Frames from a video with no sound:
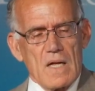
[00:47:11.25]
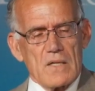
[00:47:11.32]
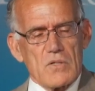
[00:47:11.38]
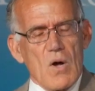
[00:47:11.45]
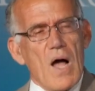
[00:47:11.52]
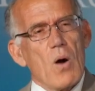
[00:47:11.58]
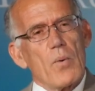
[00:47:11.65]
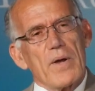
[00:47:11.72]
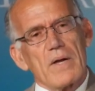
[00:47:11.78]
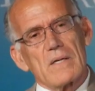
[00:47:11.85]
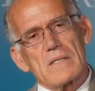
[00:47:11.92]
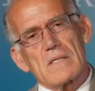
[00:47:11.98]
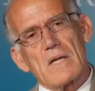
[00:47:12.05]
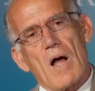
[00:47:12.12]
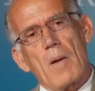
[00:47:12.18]
So, how are we going
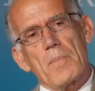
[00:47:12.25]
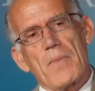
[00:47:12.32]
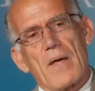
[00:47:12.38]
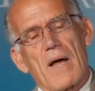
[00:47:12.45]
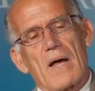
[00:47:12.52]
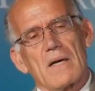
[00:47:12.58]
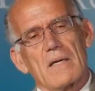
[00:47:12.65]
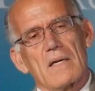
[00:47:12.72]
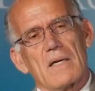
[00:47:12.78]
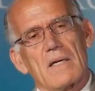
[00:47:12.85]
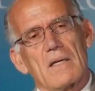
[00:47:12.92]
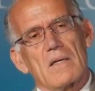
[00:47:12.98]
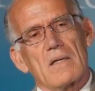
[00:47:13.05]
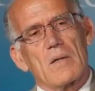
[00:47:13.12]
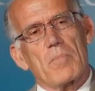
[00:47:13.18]
to stop that?
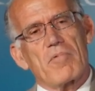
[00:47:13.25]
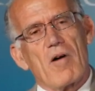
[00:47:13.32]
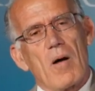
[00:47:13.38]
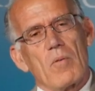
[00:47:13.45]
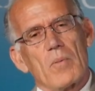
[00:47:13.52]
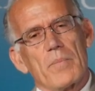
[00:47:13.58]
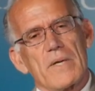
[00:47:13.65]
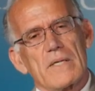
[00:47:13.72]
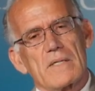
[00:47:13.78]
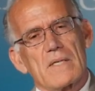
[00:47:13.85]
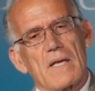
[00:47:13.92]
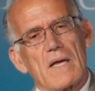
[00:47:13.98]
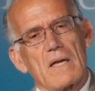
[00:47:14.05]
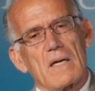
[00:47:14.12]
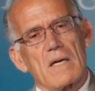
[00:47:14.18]
And the problem is
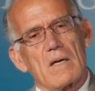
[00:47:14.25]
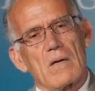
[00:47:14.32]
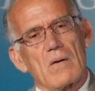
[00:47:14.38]
that